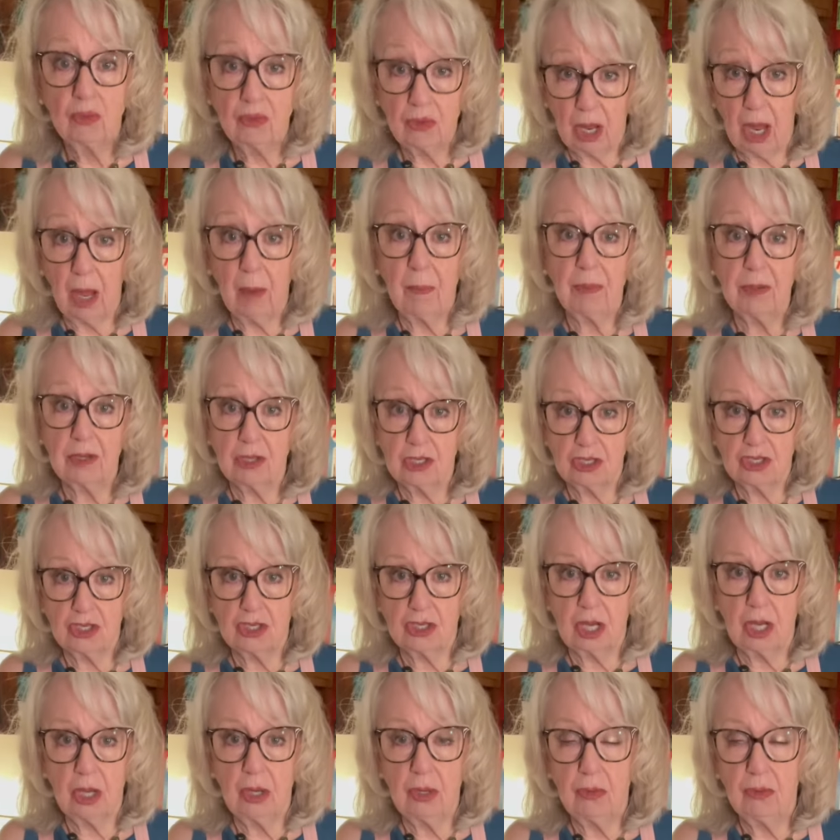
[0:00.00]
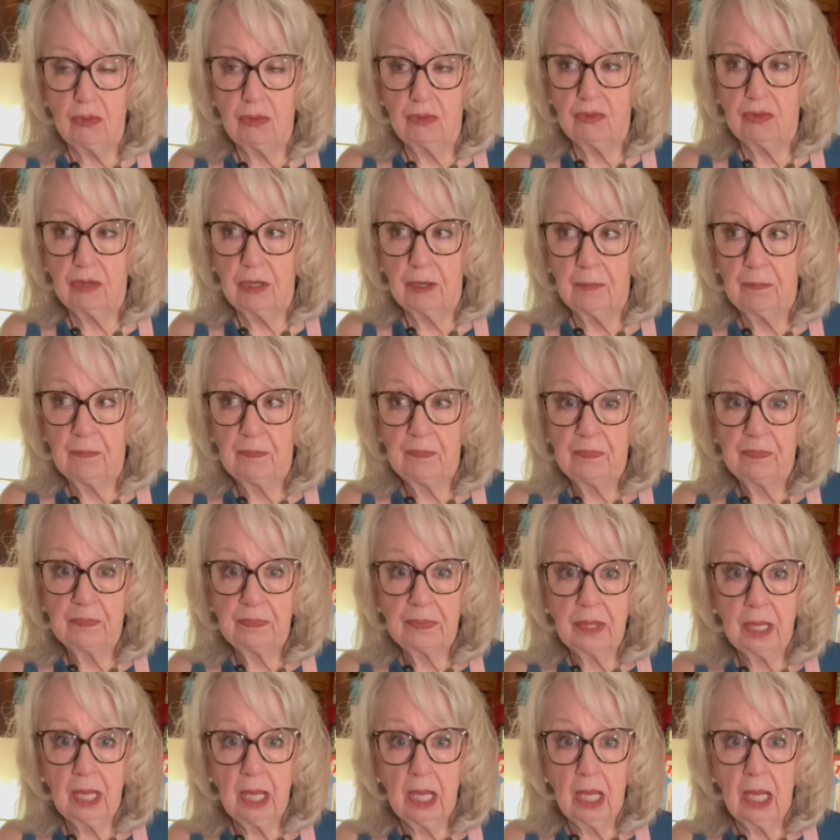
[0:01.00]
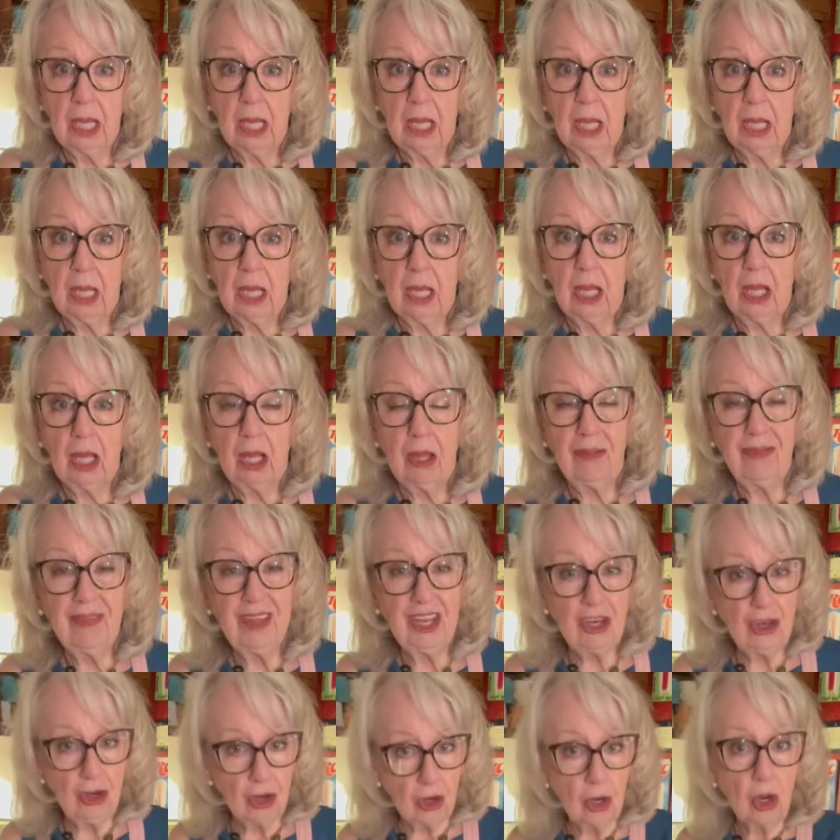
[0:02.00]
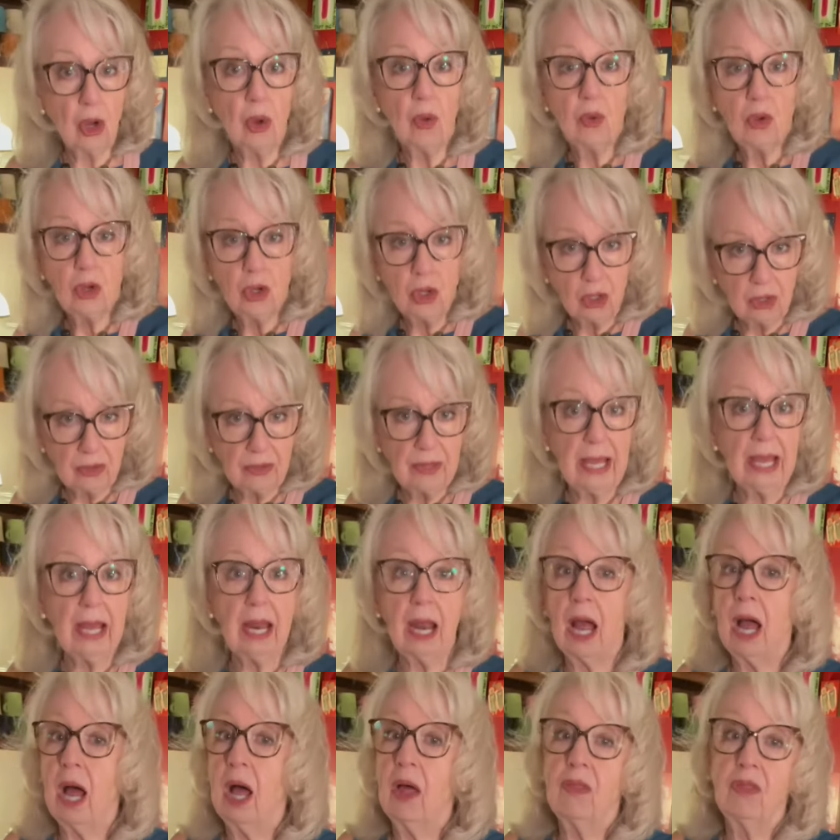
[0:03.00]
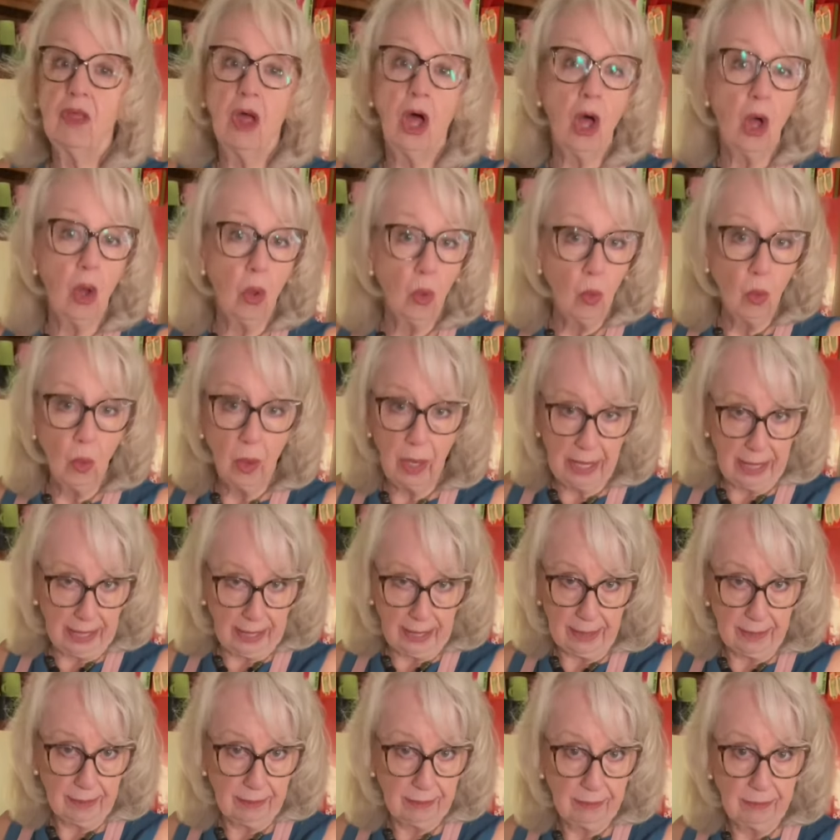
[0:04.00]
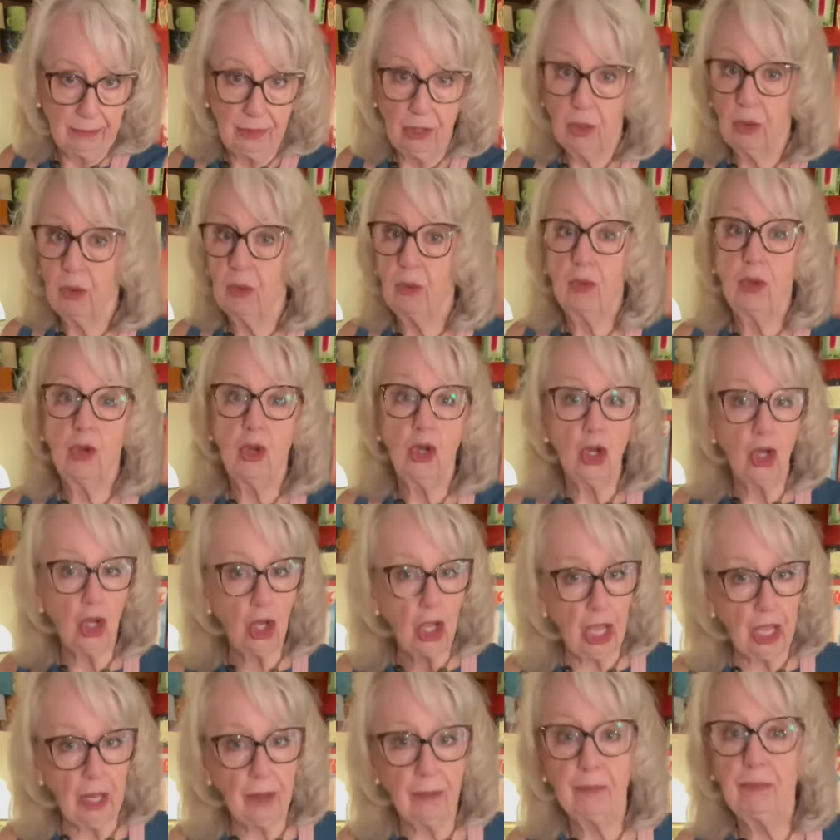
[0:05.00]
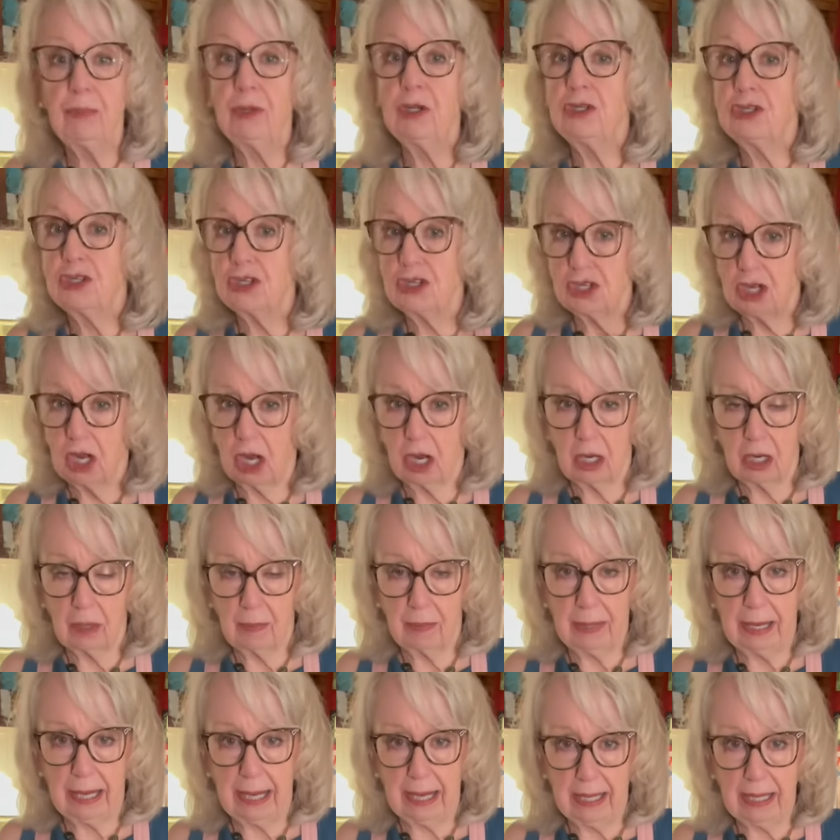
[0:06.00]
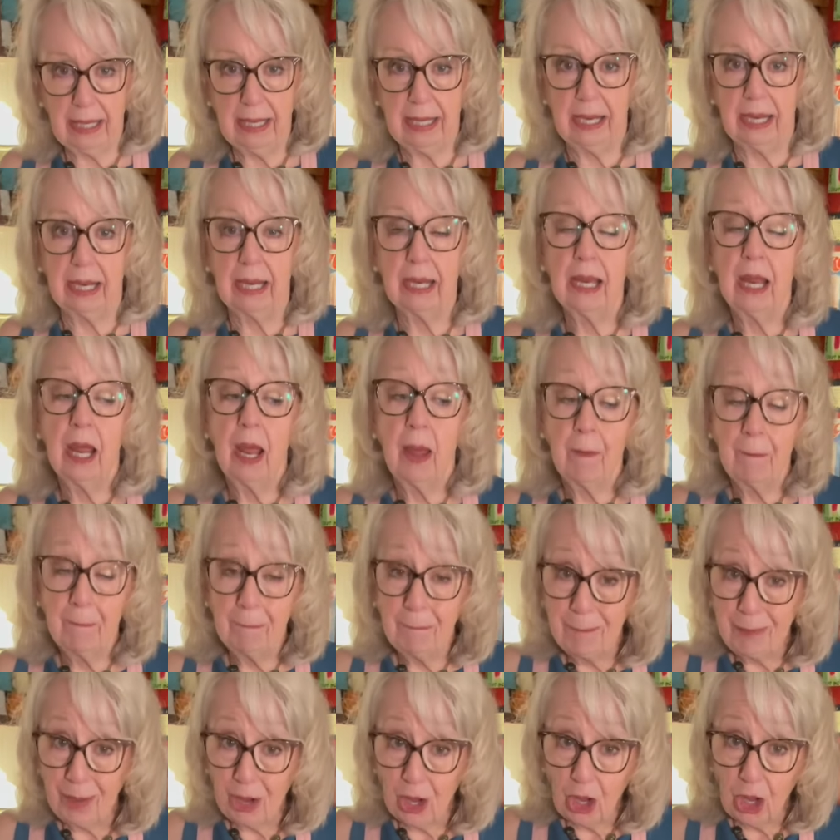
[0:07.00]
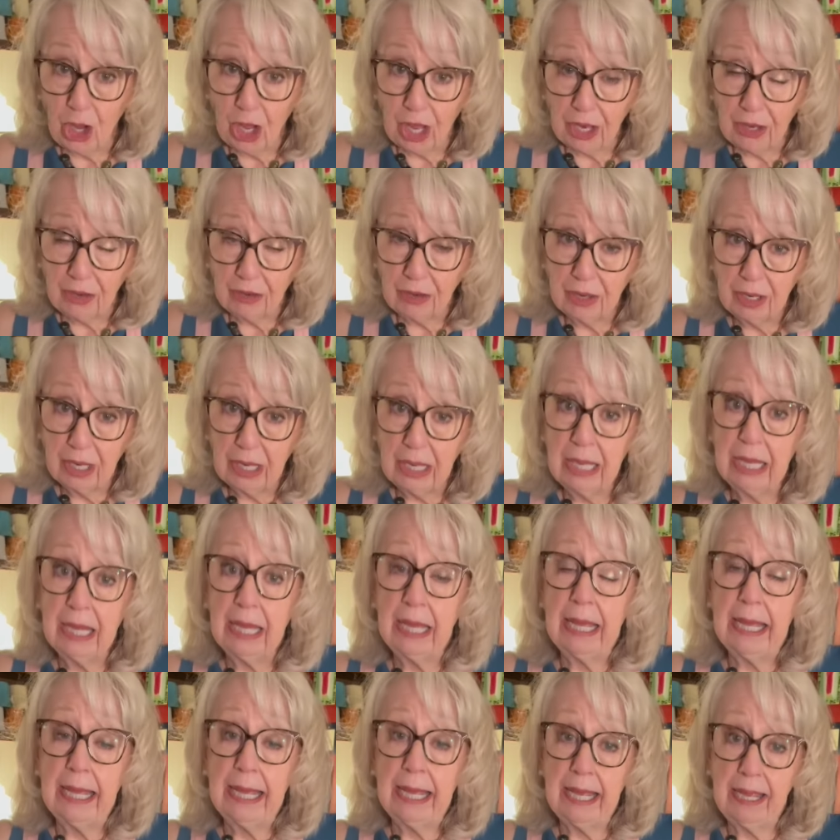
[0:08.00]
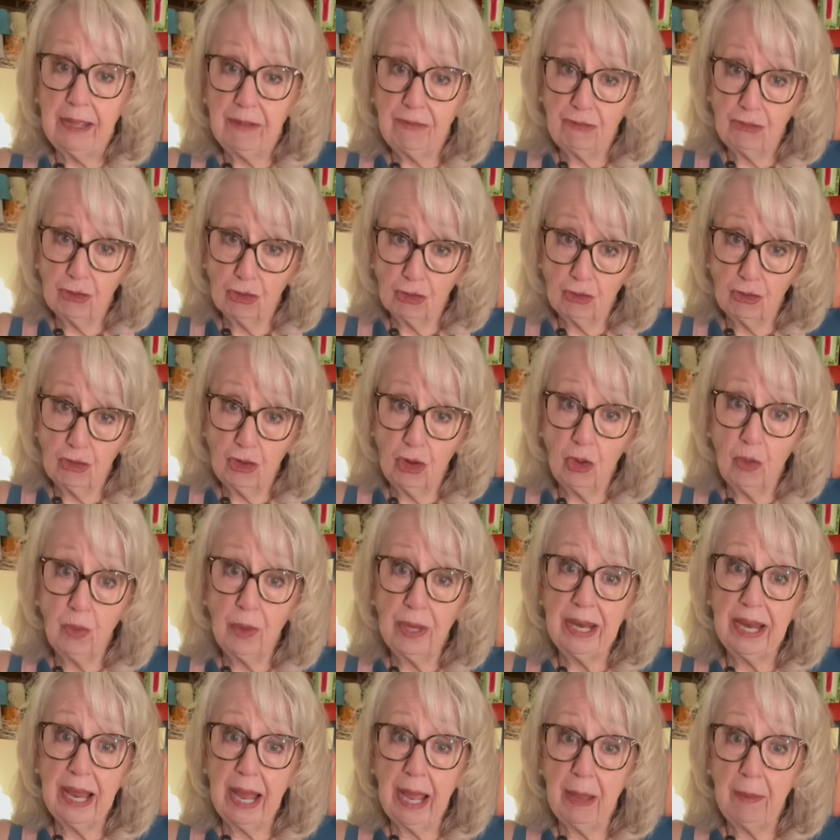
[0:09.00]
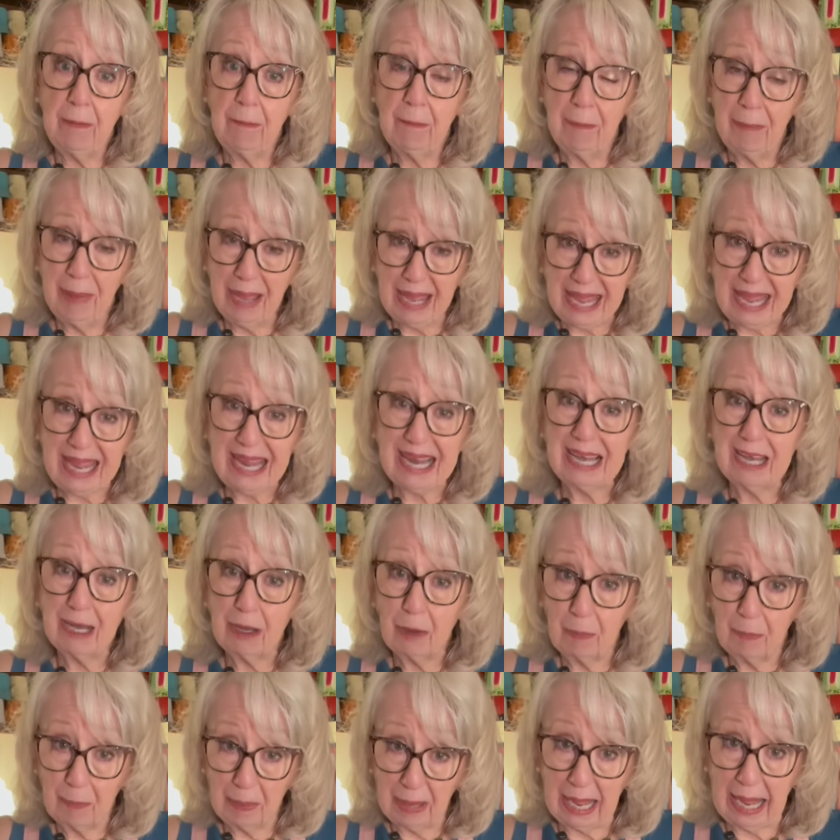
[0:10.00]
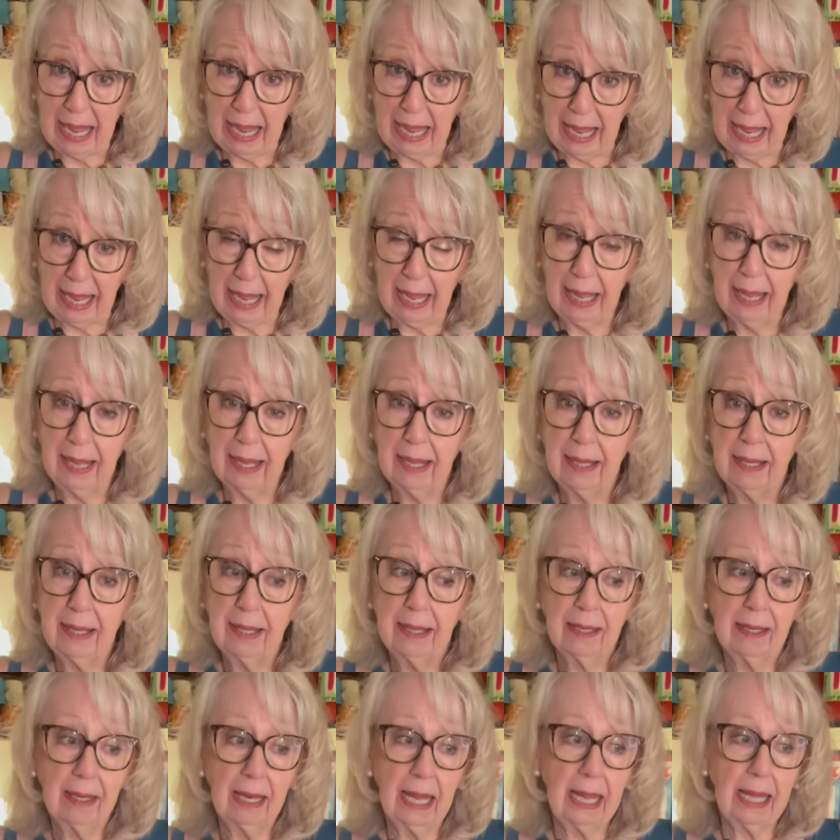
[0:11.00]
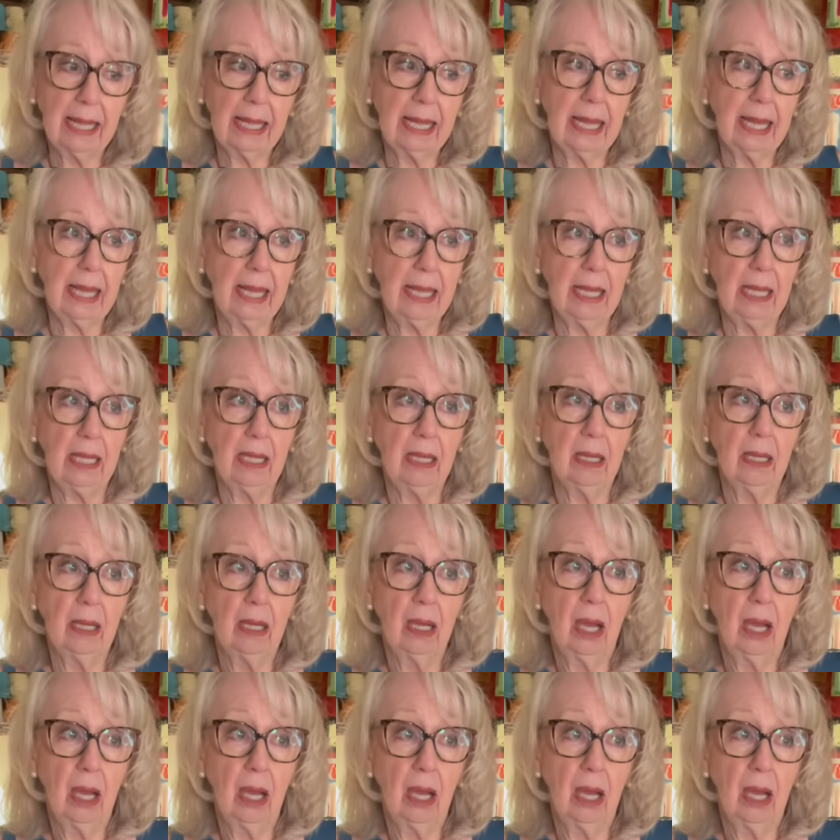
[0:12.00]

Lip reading: top of the stove, then you're going to cook that the whole way. You're going to cook it and put your chocolate pie in it. But if you're doing a baked pie, like a